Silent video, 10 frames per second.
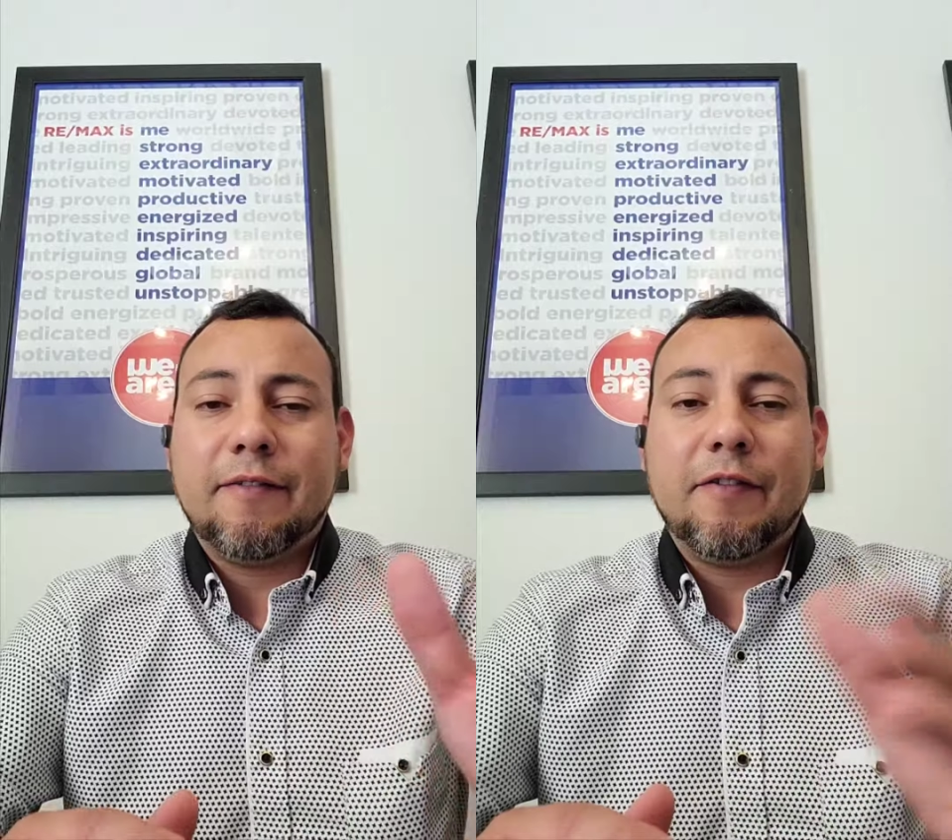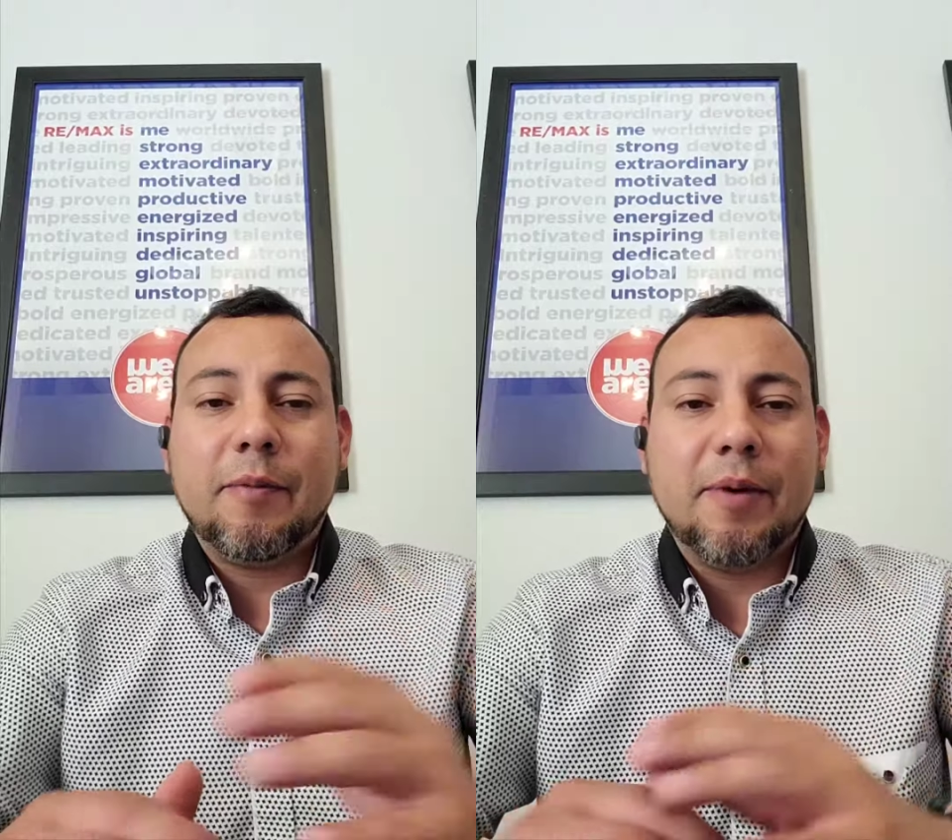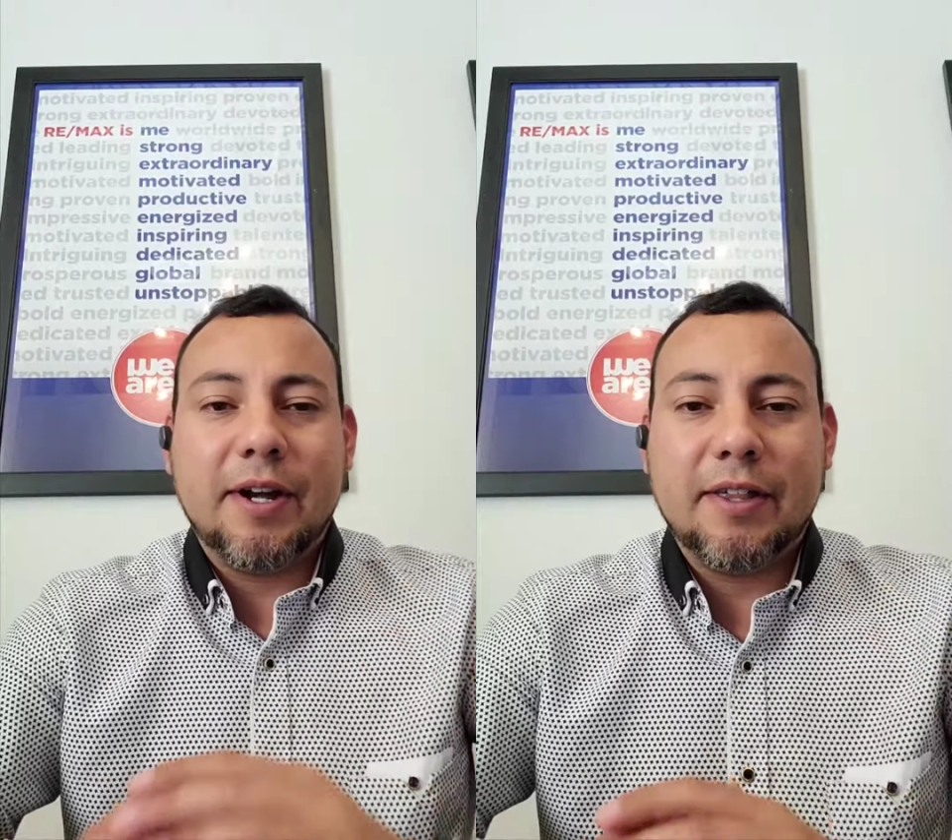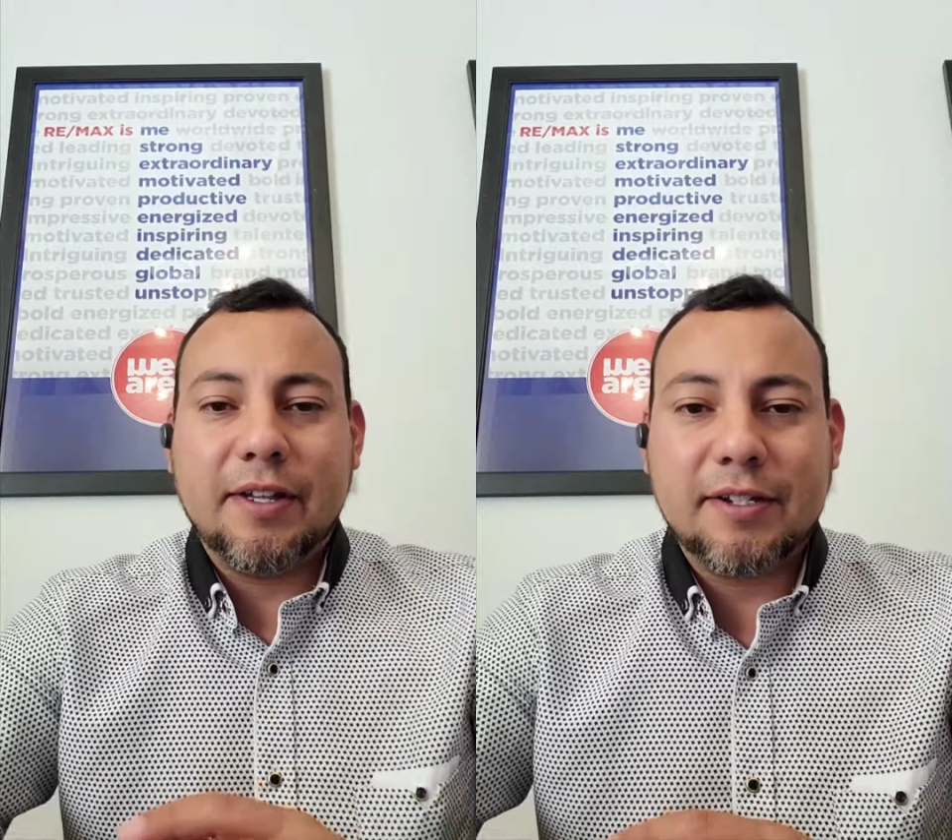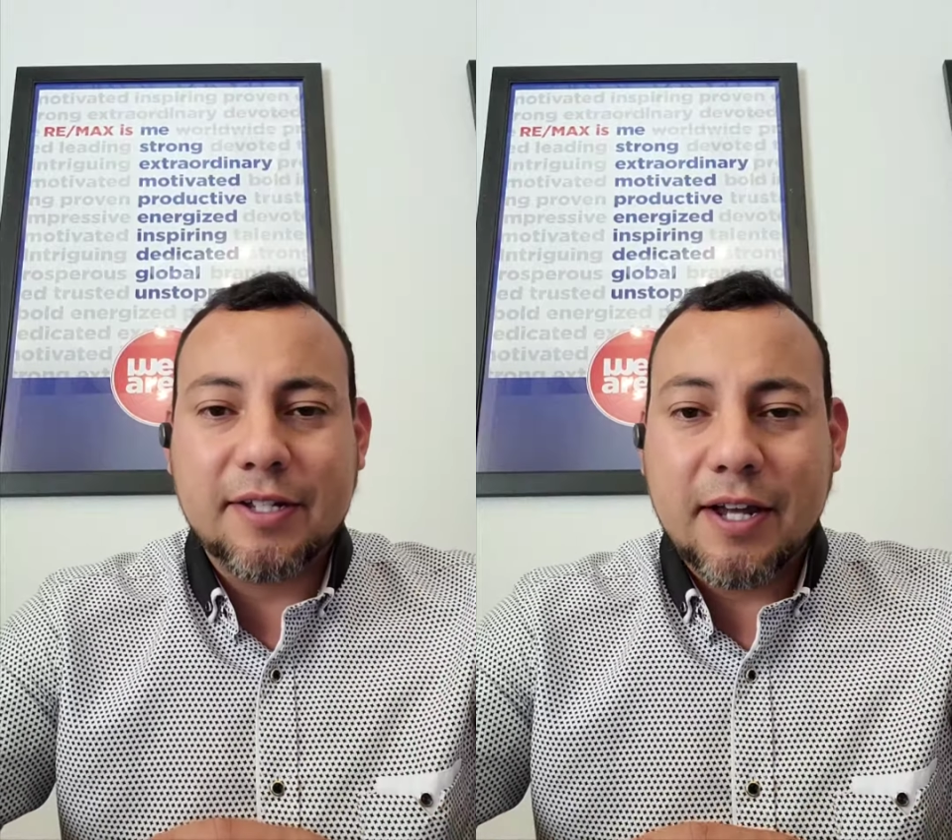if you buy
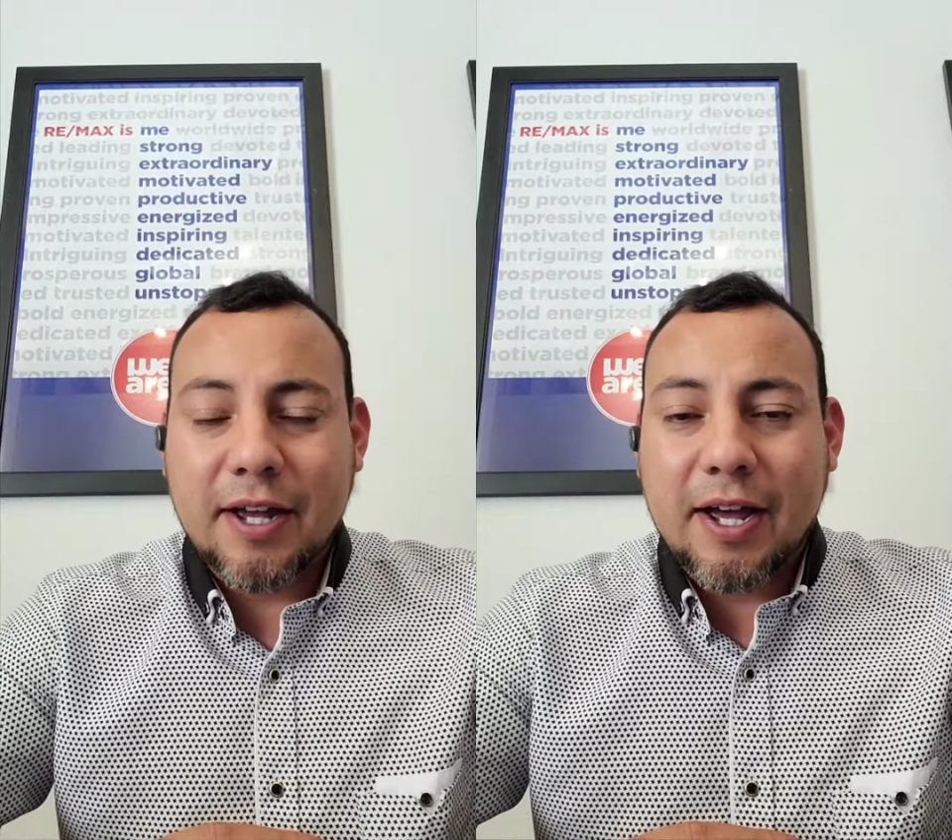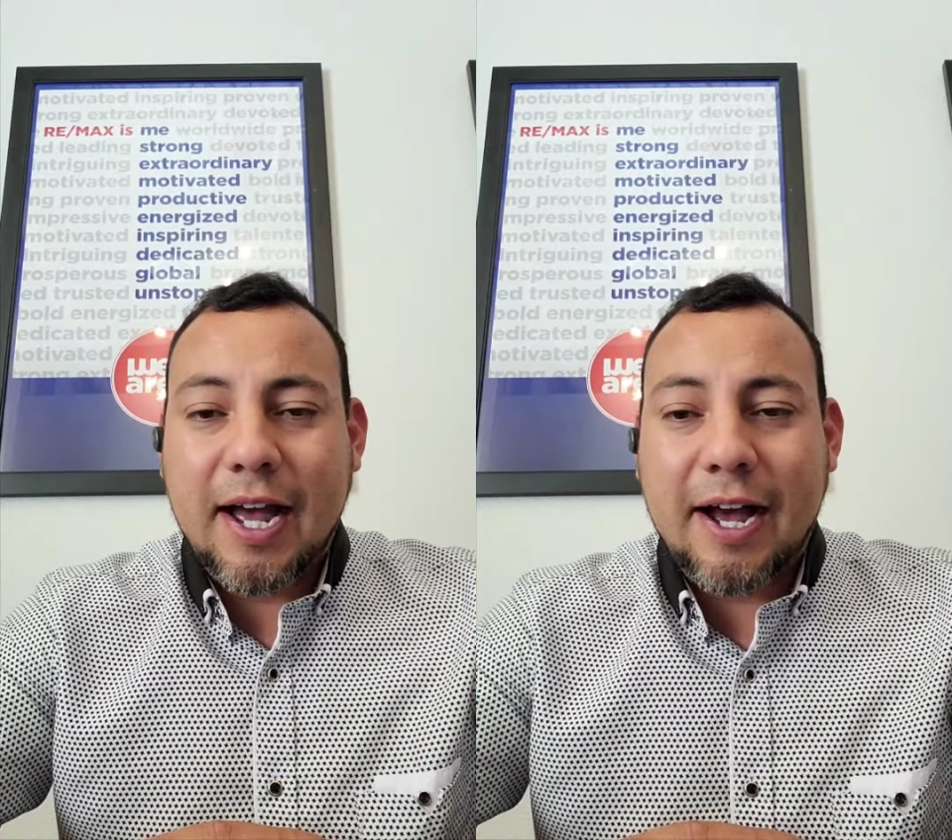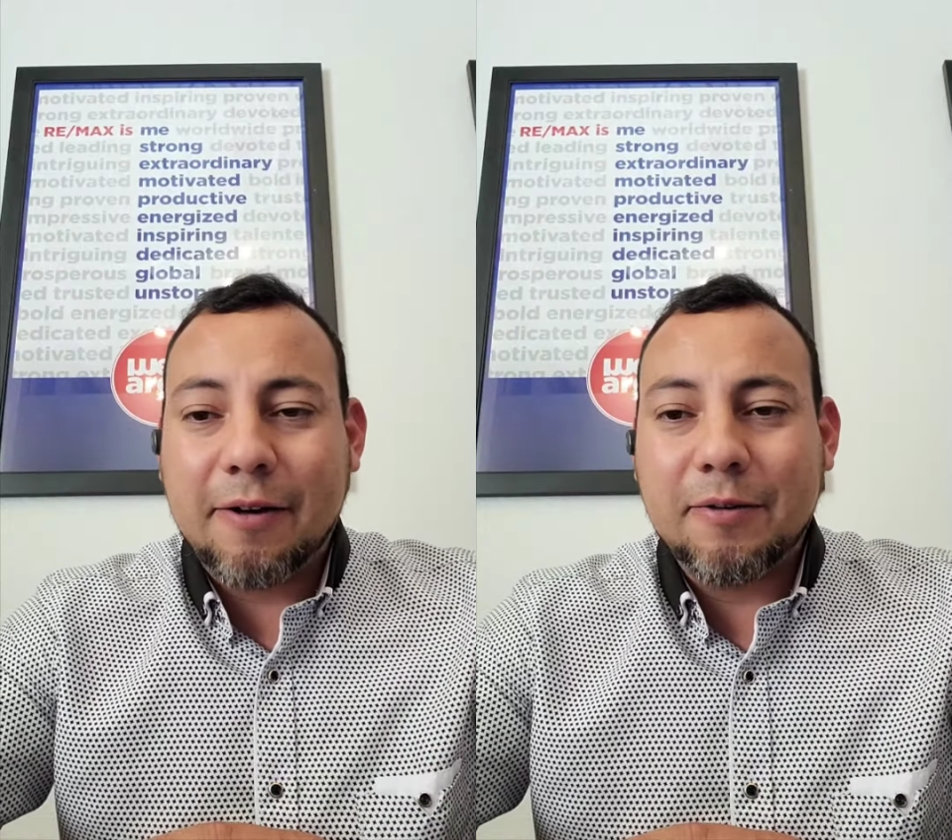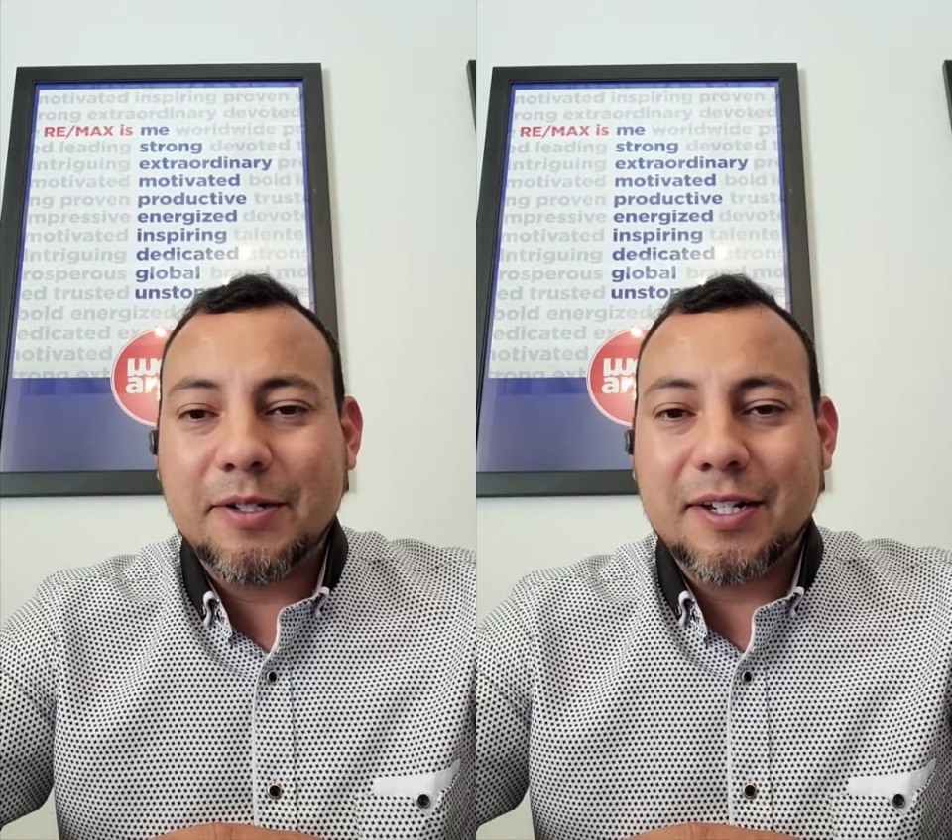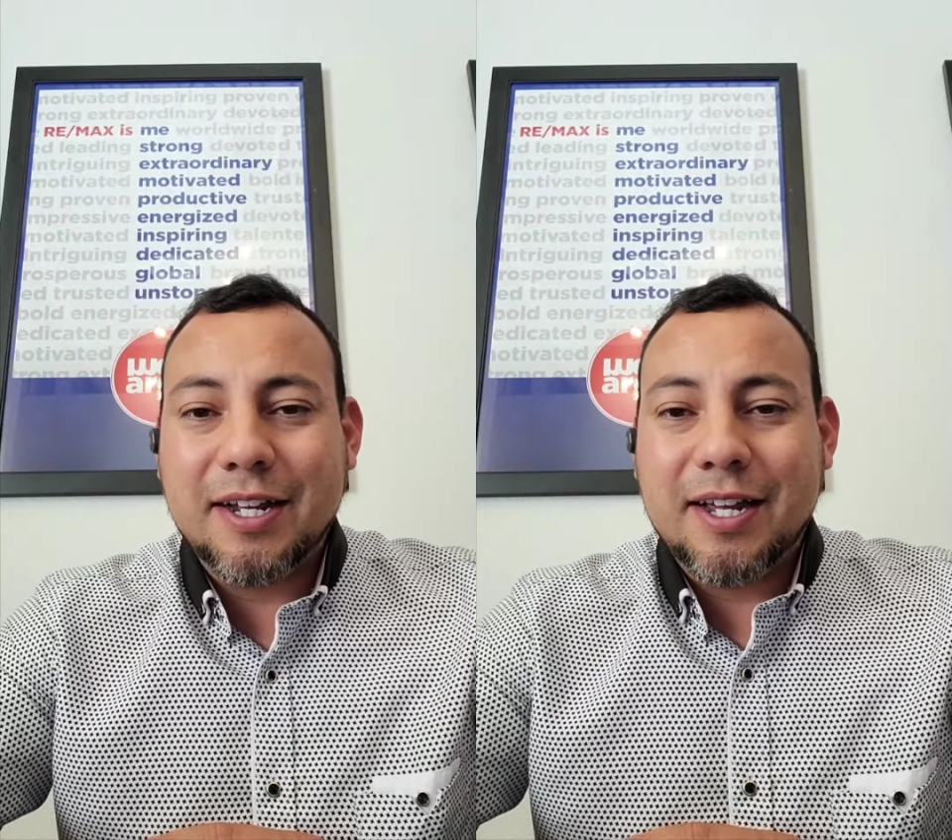this
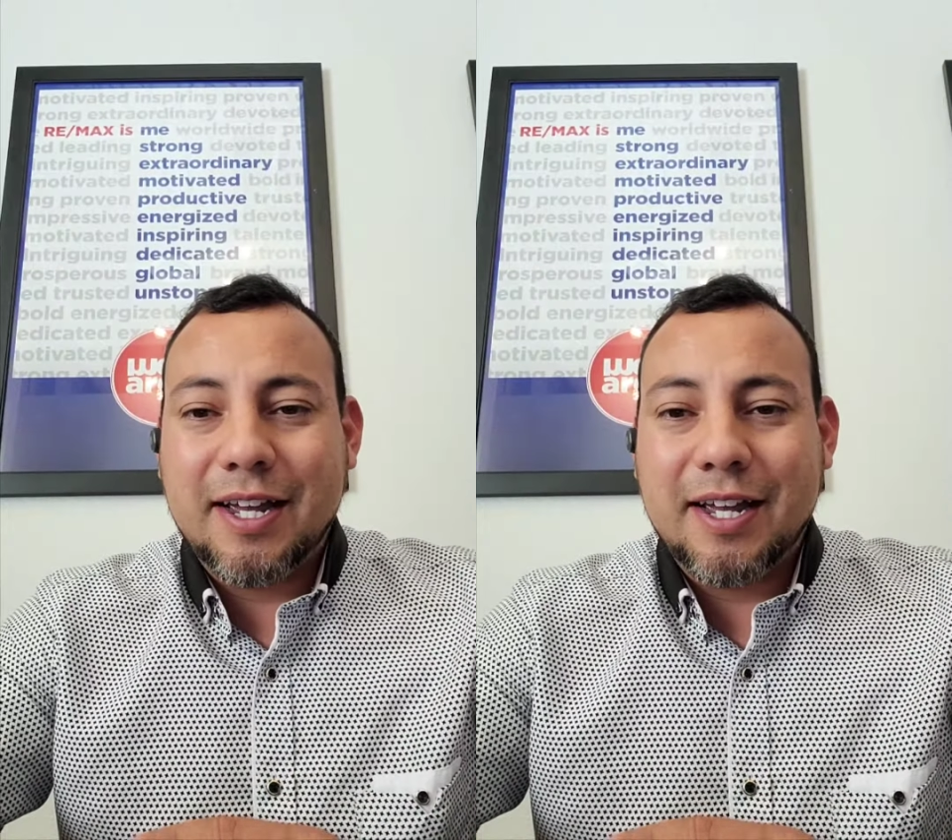house